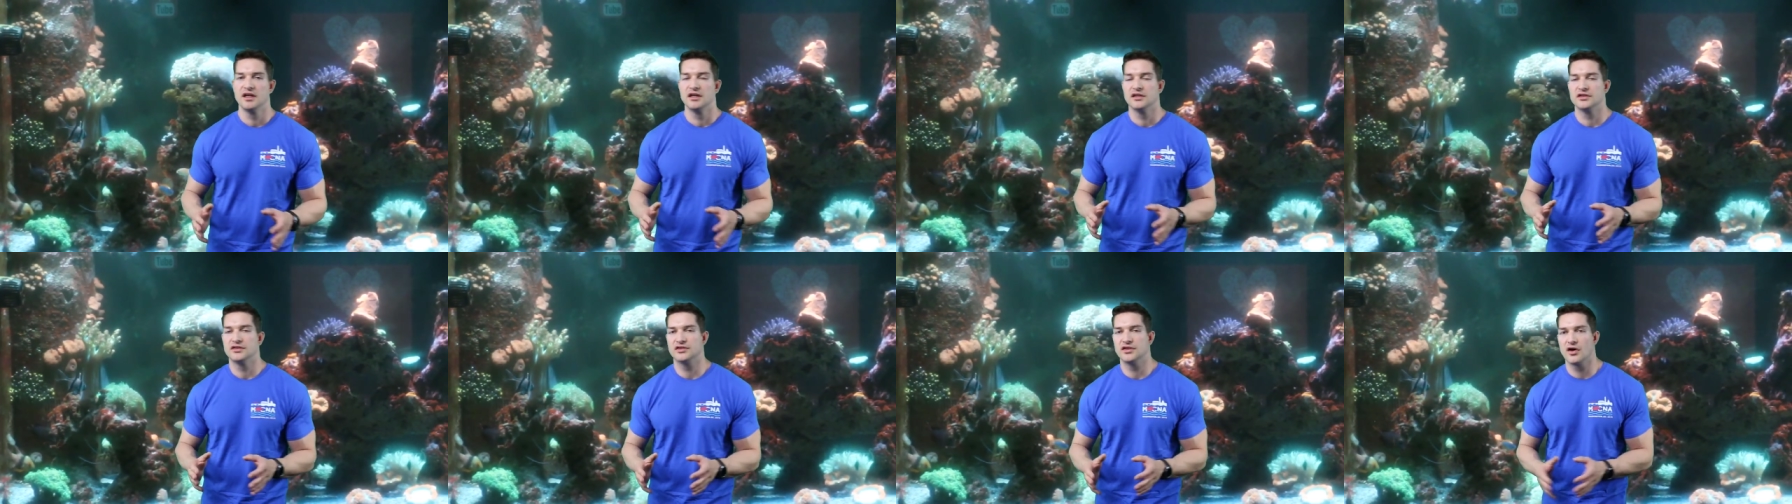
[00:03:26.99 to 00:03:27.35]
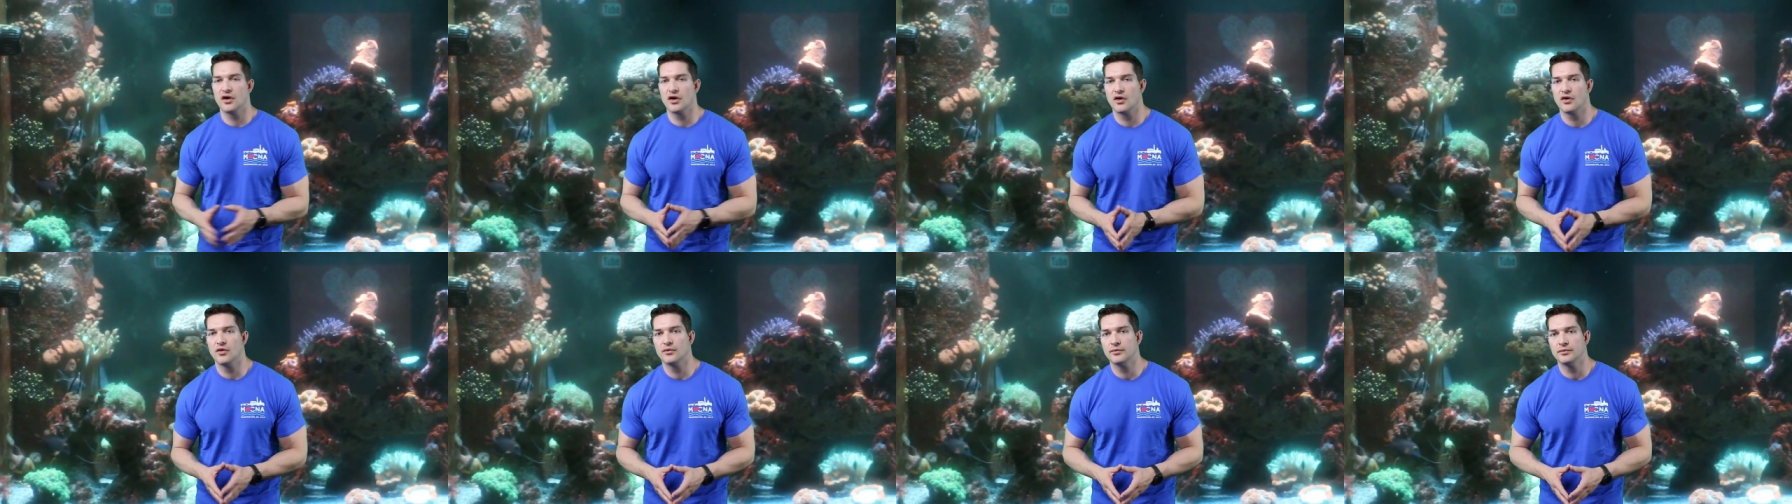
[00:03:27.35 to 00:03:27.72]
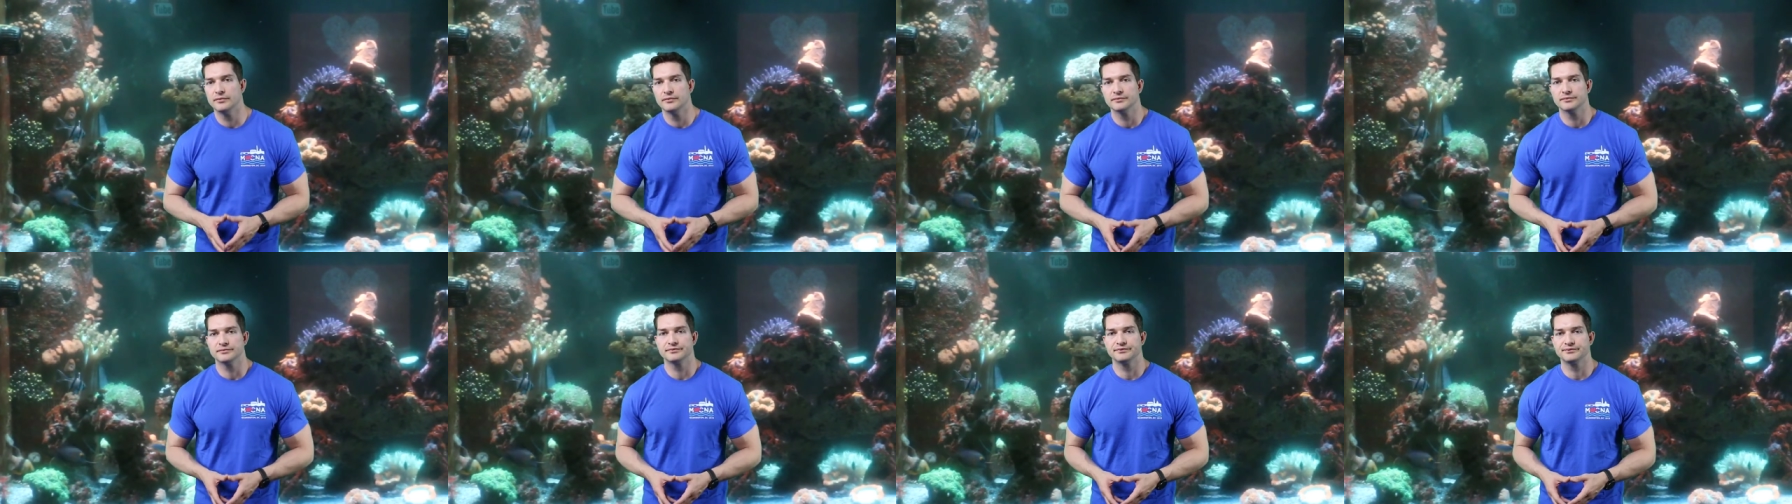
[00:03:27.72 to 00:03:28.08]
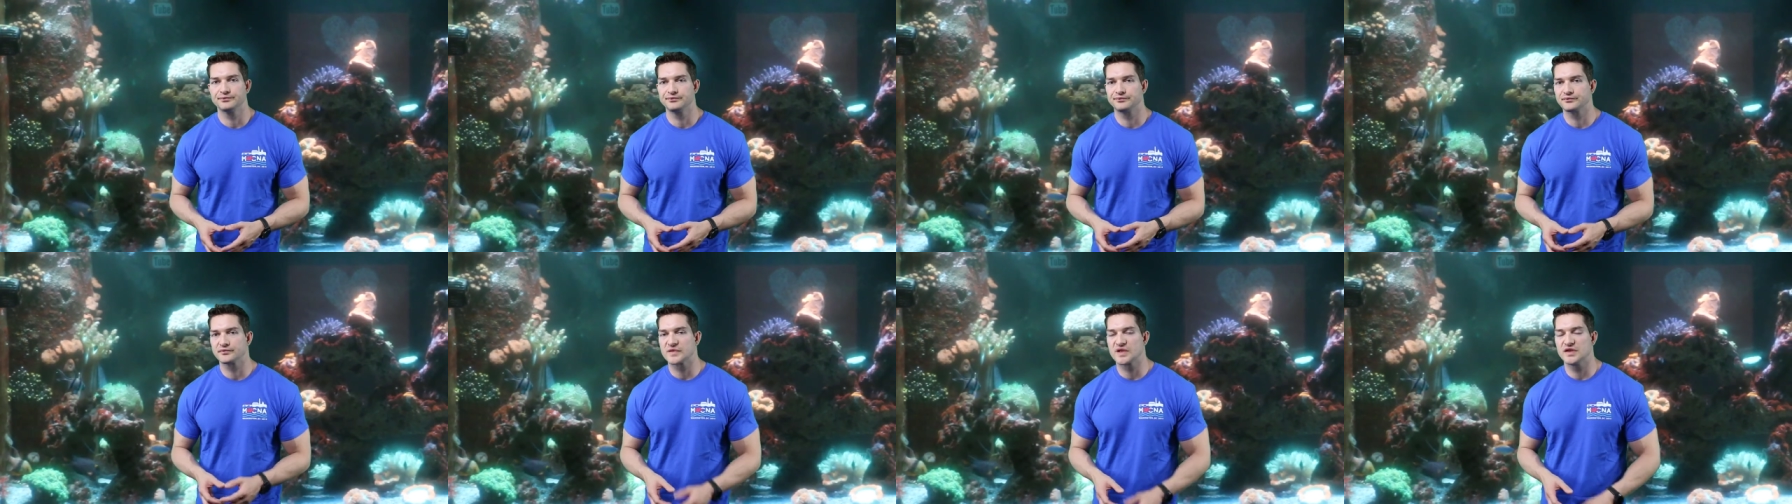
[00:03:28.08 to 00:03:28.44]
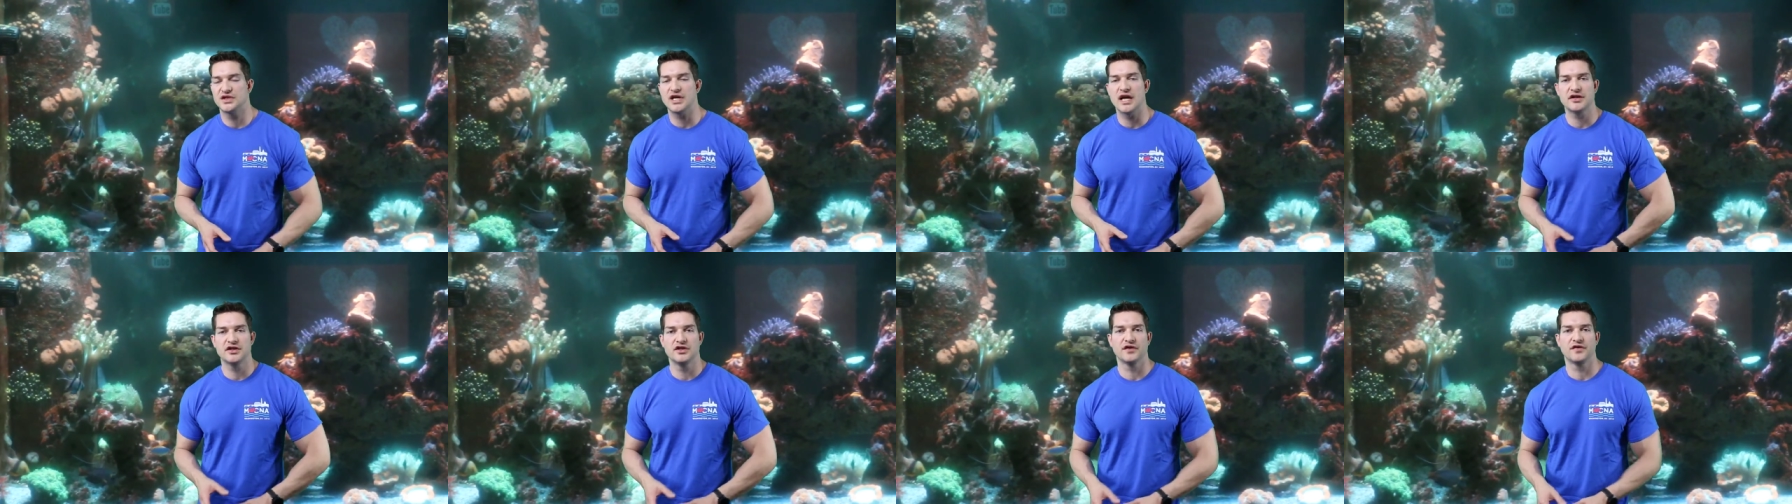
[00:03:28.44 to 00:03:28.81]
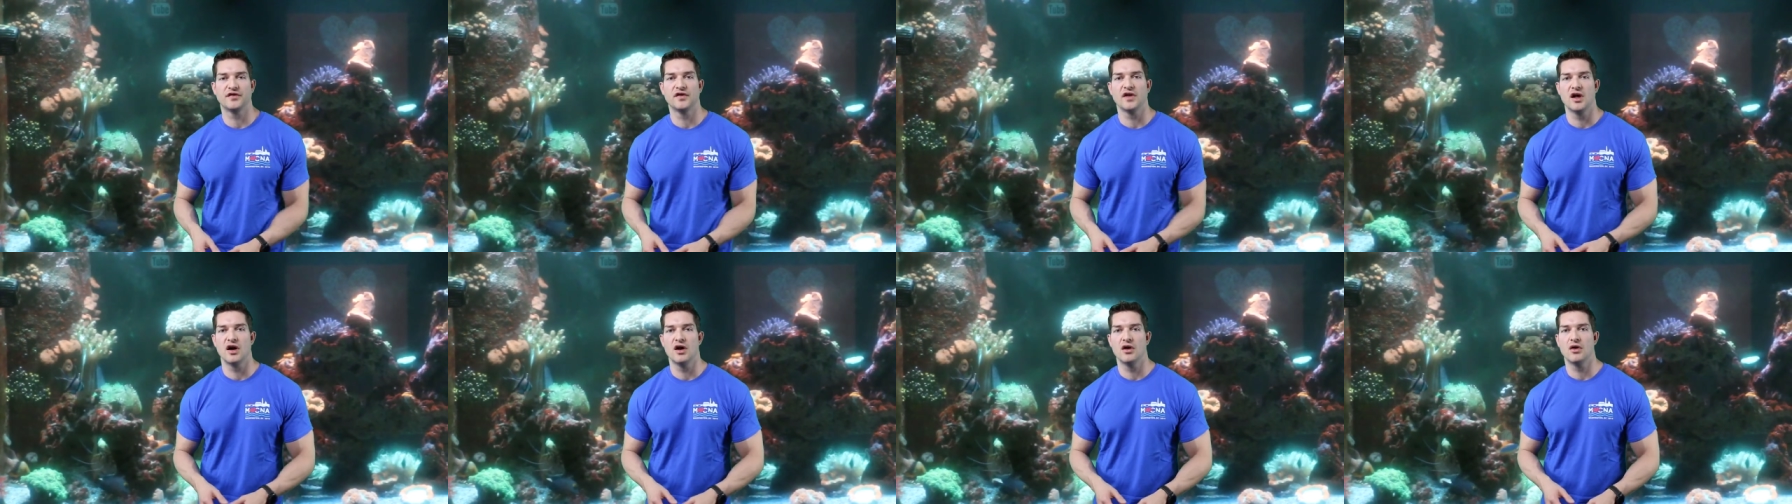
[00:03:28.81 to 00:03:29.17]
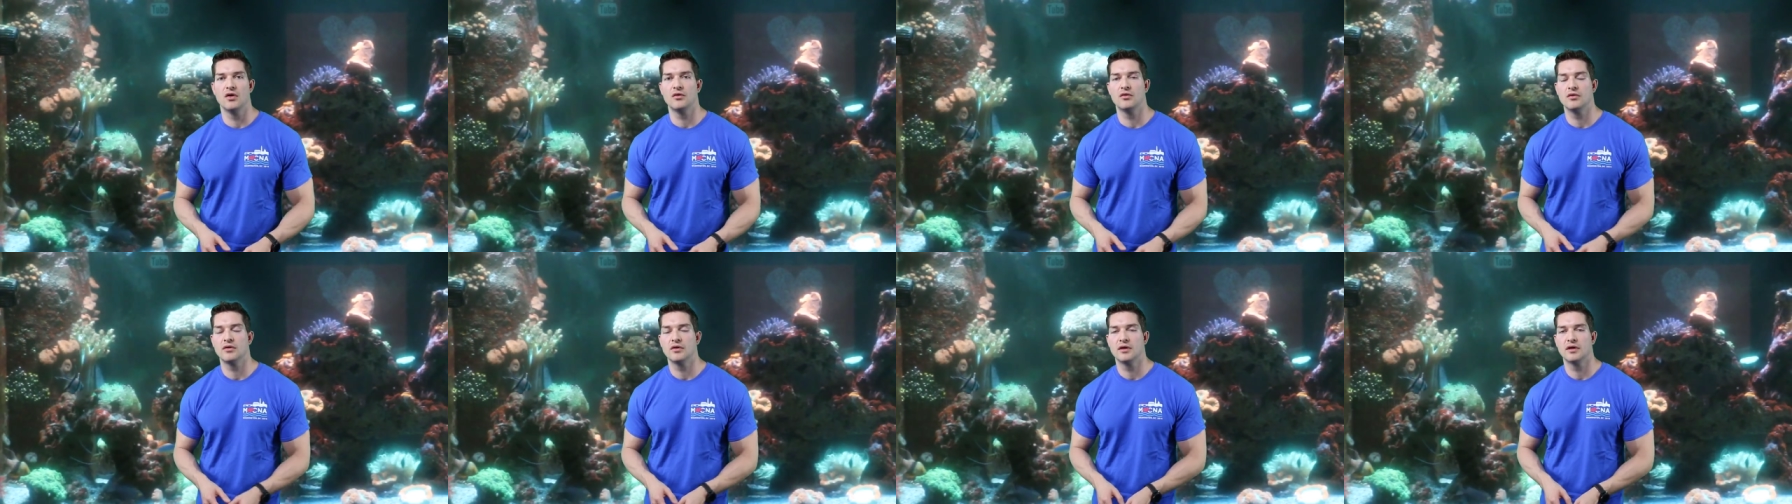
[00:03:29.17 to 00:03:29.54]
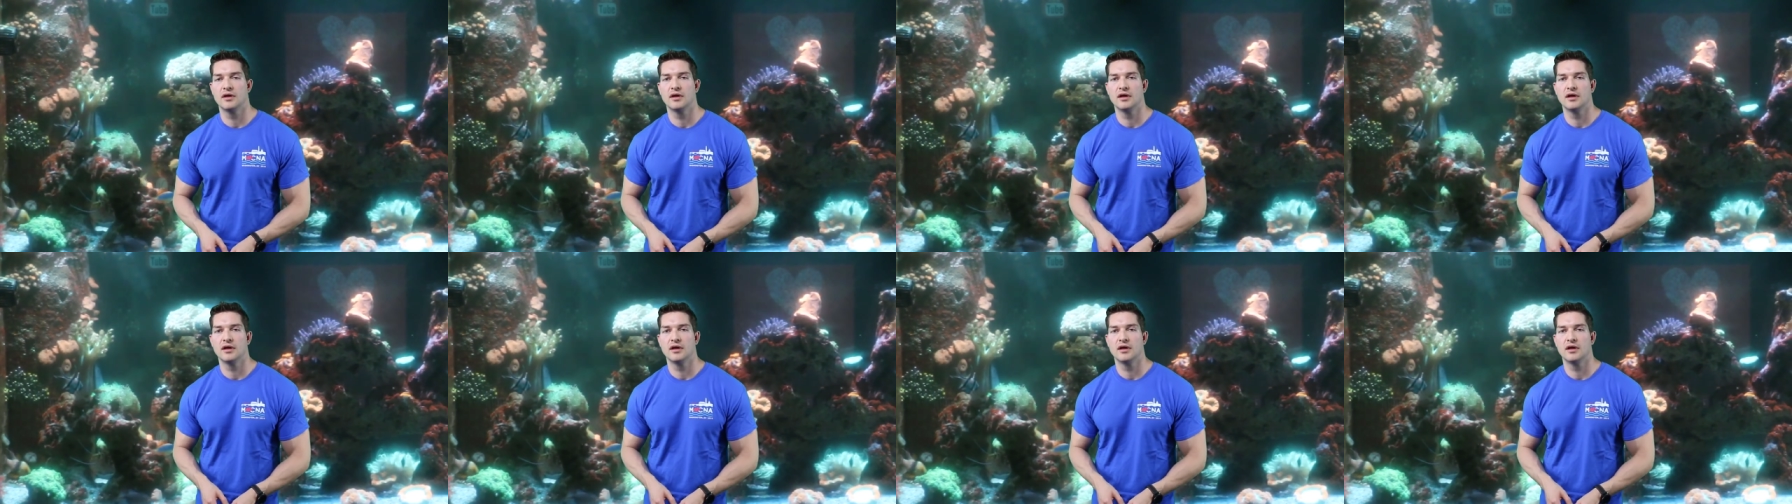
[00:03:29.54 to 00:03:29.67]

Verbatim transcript: So check your flow.